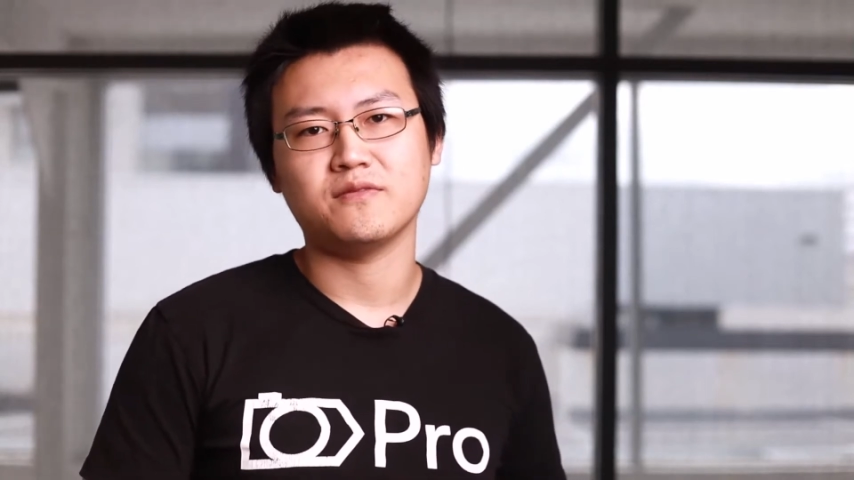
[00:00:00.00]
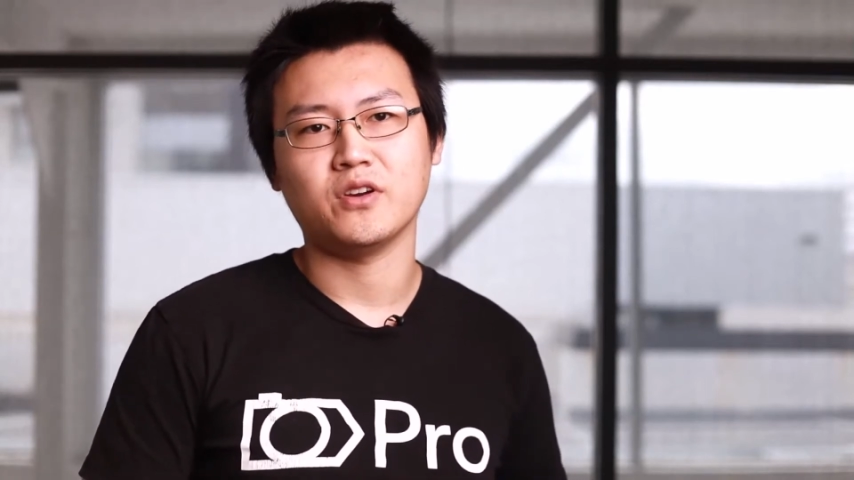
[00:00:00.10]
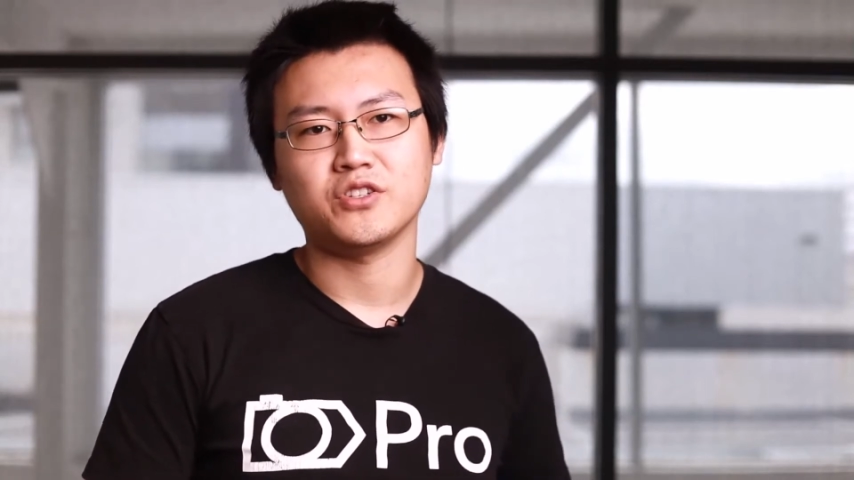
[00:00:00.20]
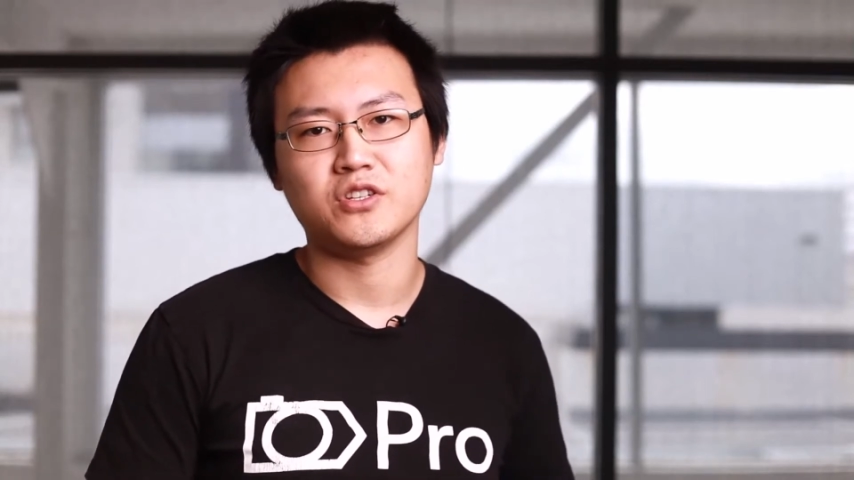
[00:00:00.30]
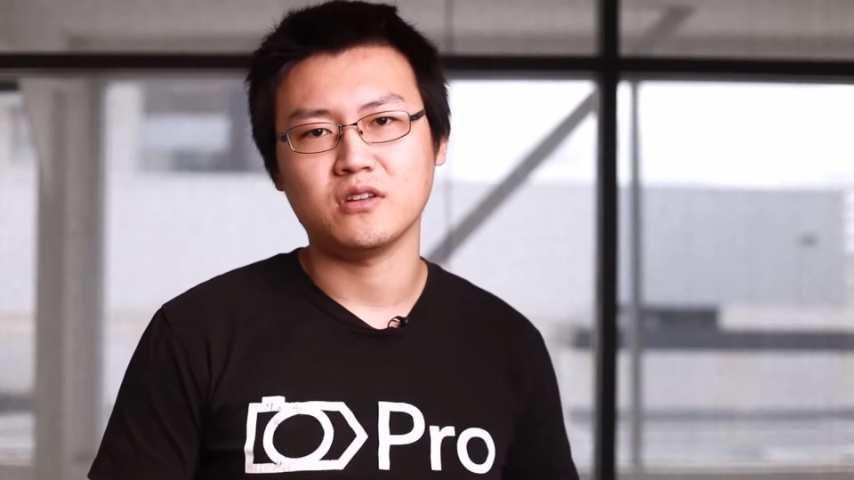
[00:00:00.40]

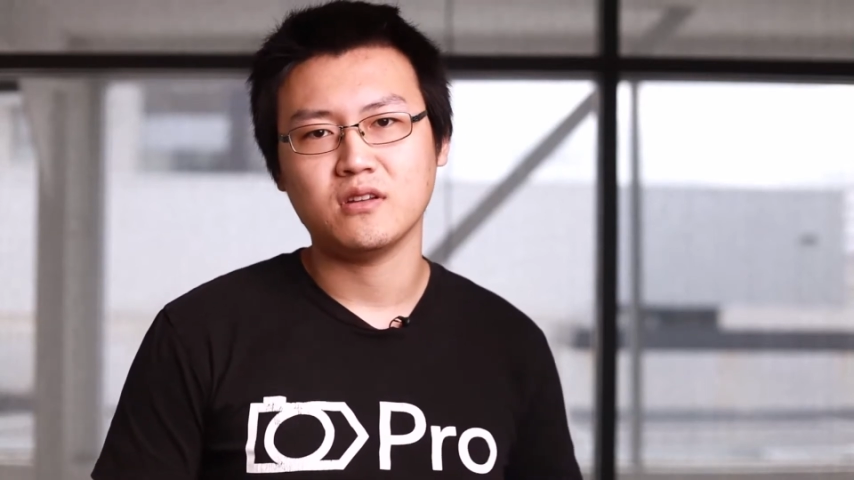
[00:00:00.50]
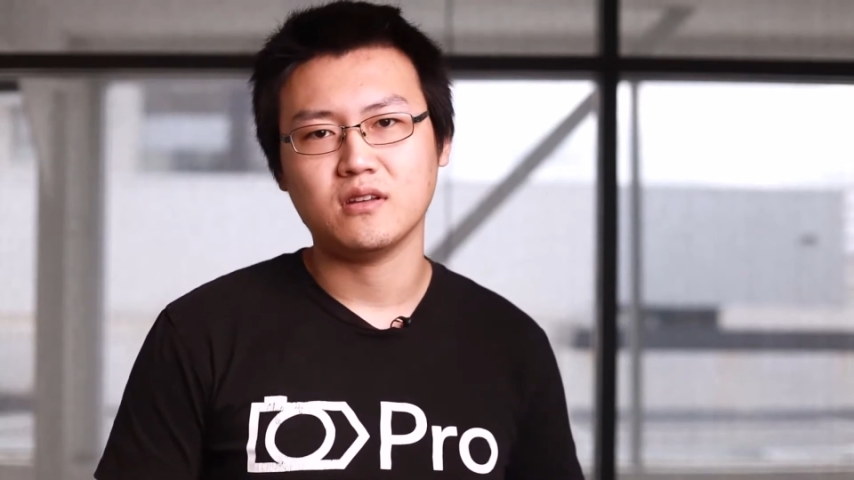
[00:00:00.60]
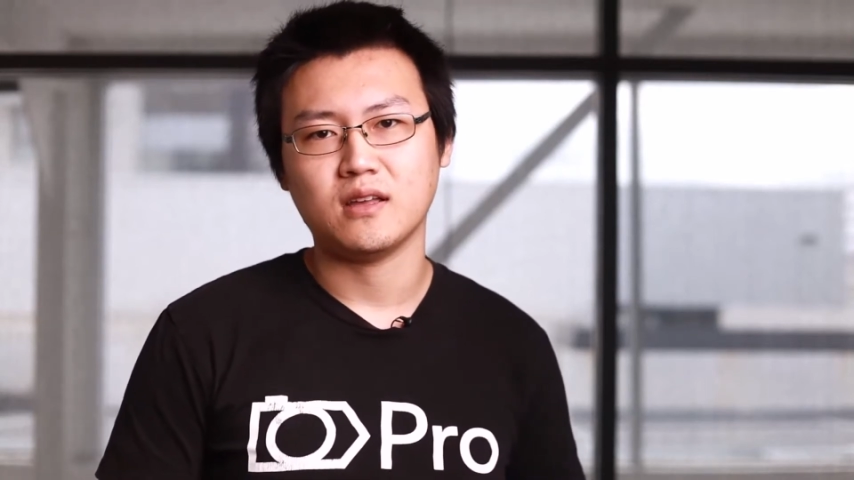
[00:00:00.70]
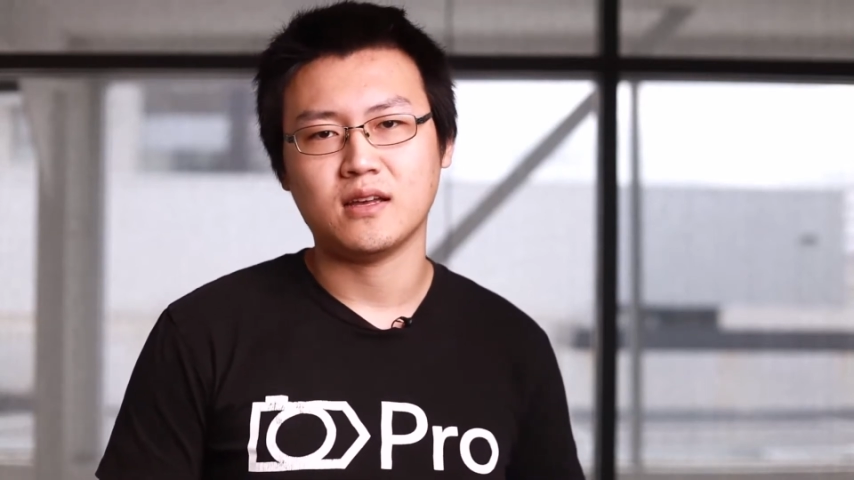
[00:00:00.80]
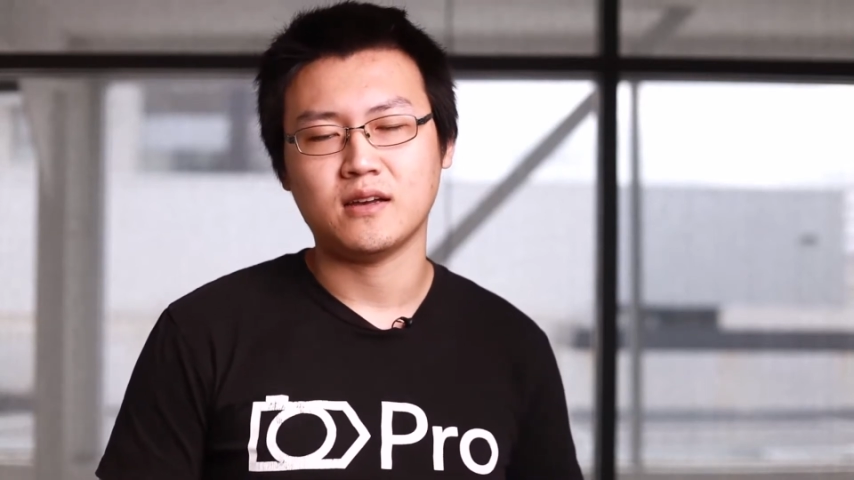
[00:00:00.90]
version
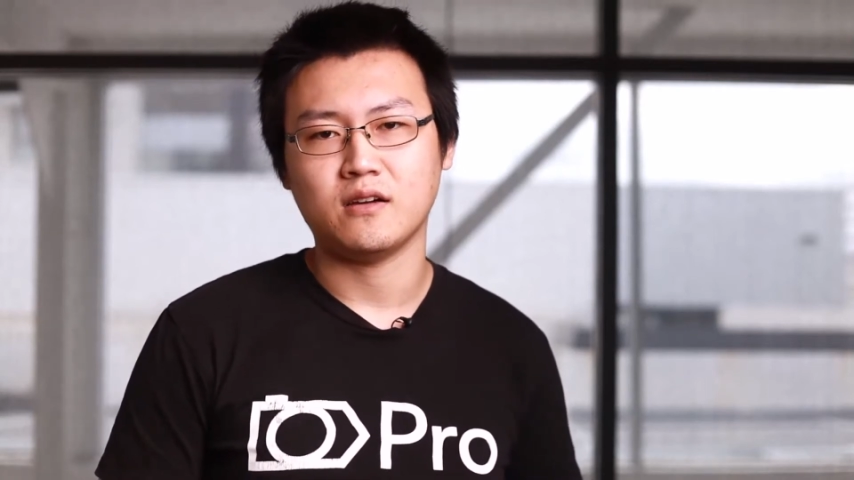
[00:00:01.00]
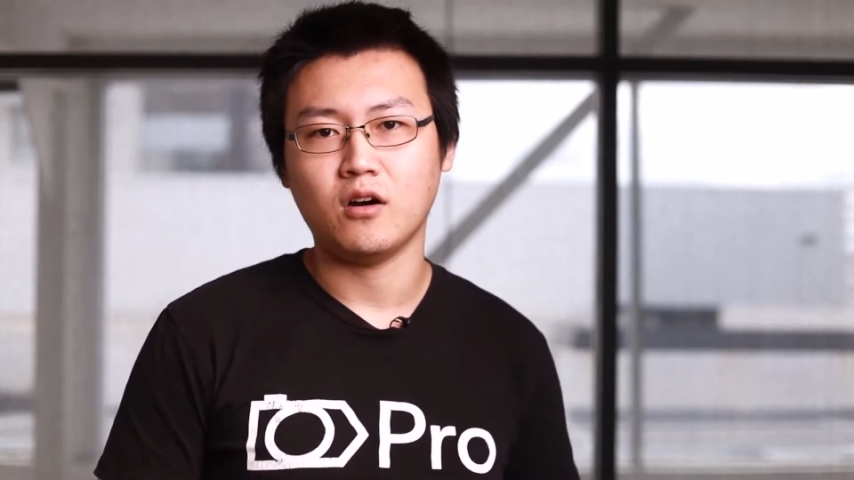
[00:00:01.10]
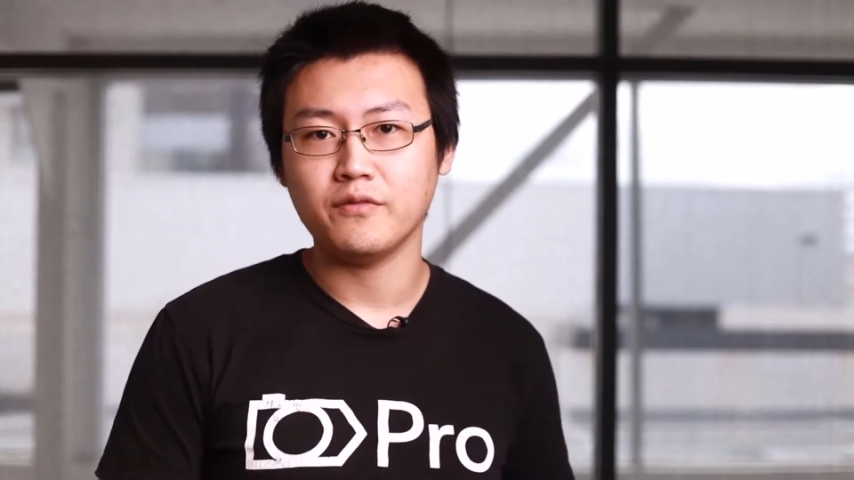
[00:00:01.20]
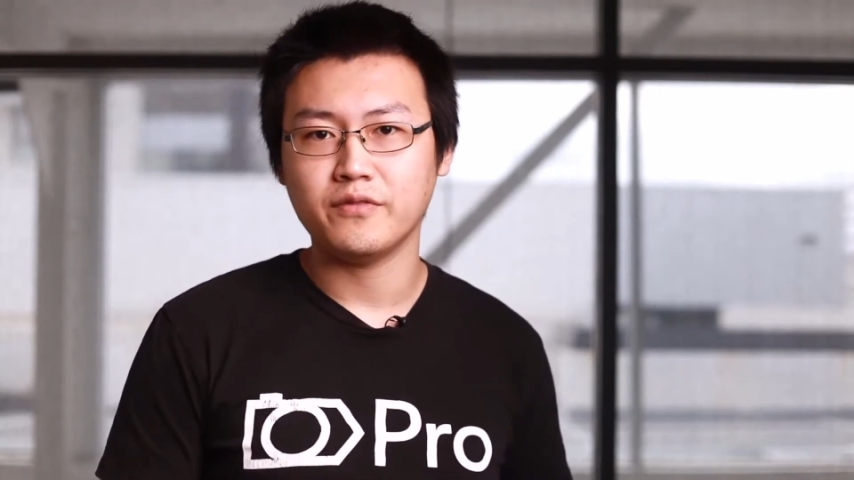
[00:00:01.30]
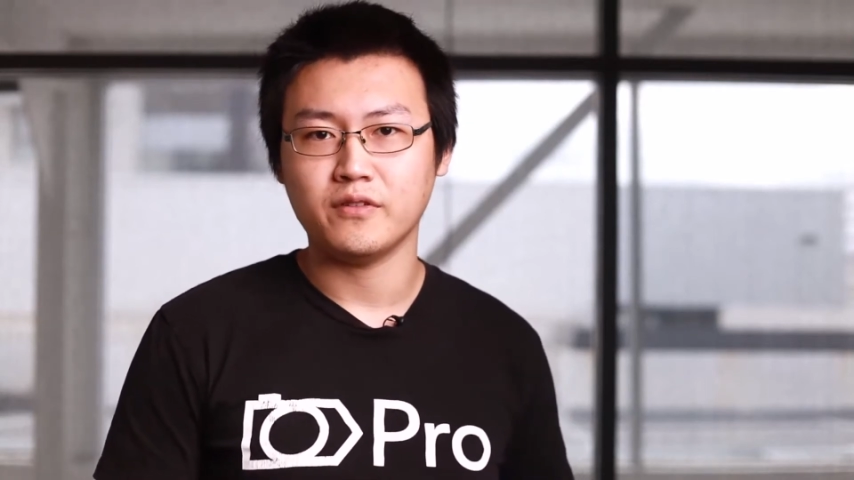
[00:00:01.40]

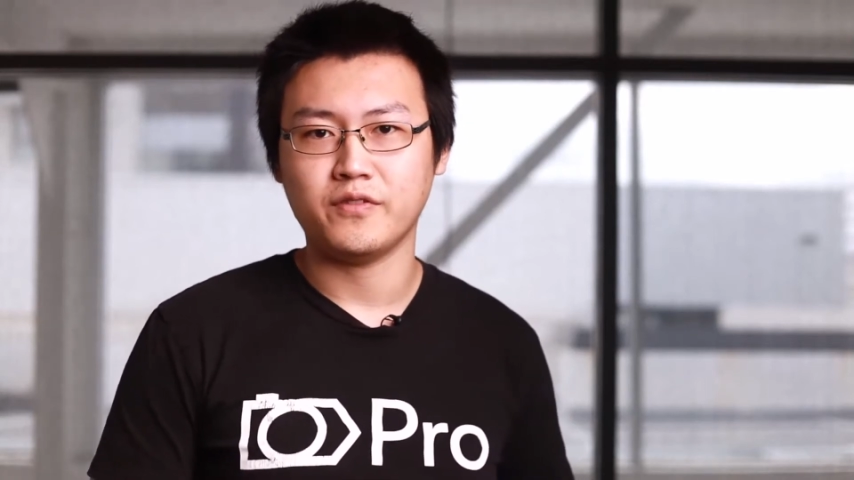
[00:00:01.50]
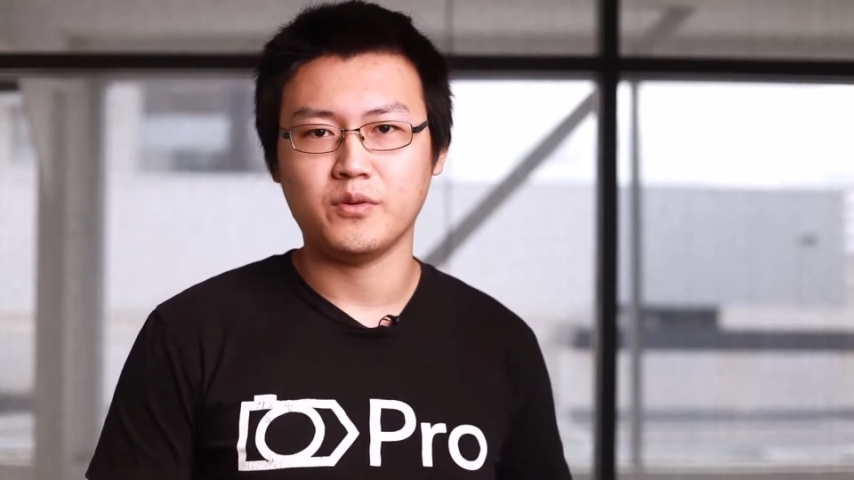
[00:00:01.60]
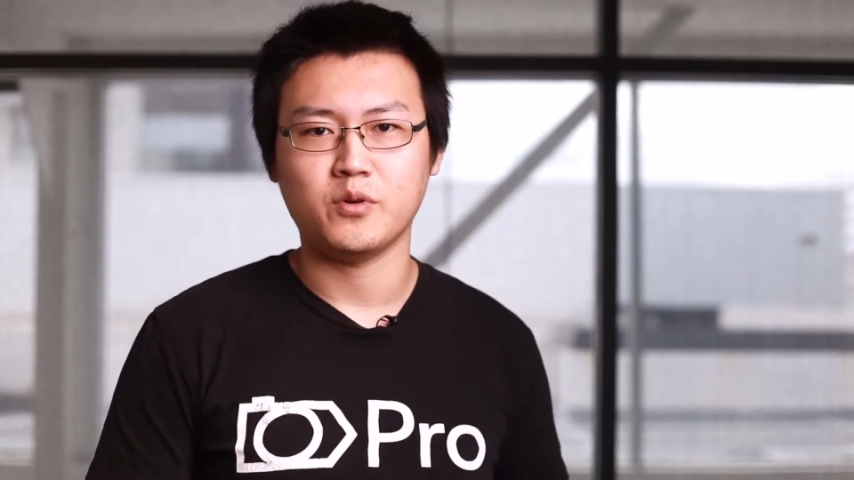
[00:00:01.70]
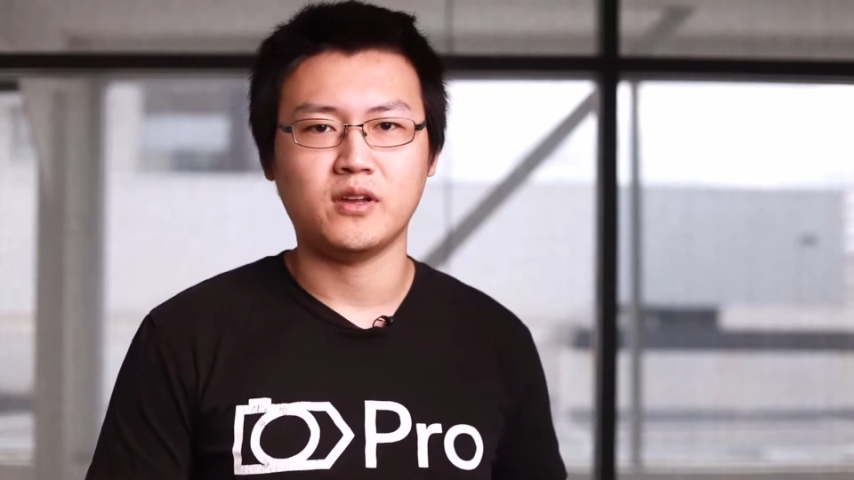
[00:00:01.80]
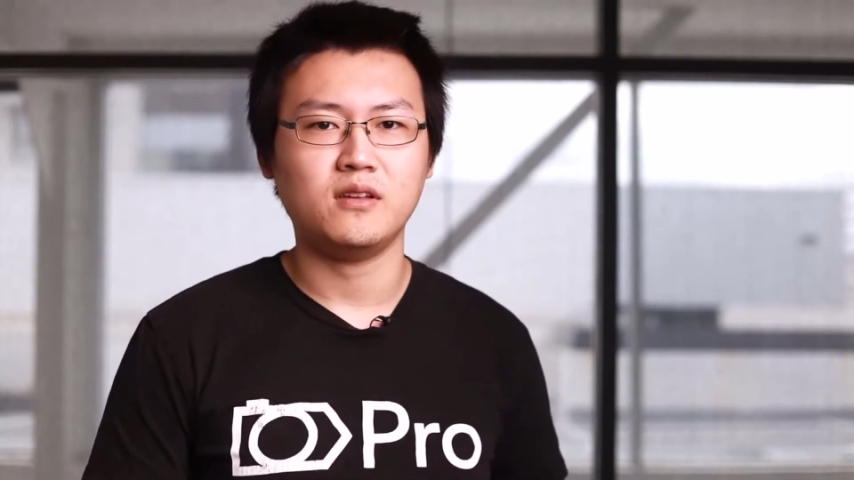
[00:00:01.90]
of the
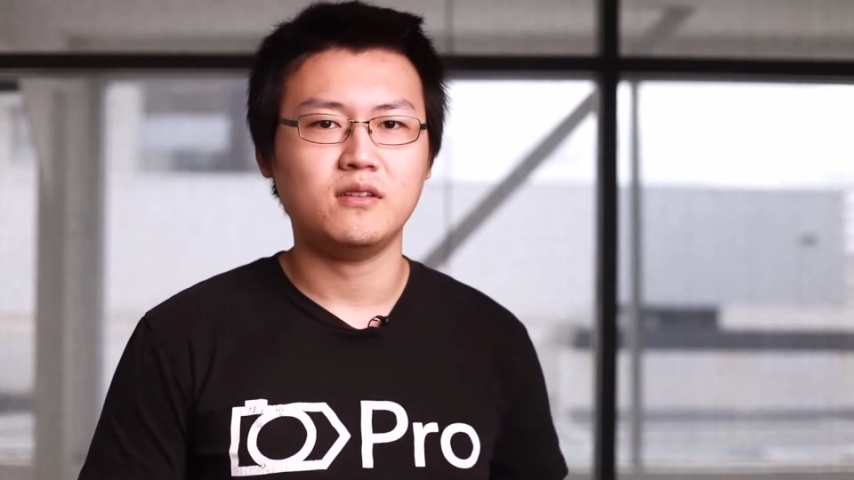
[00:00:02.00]
firmware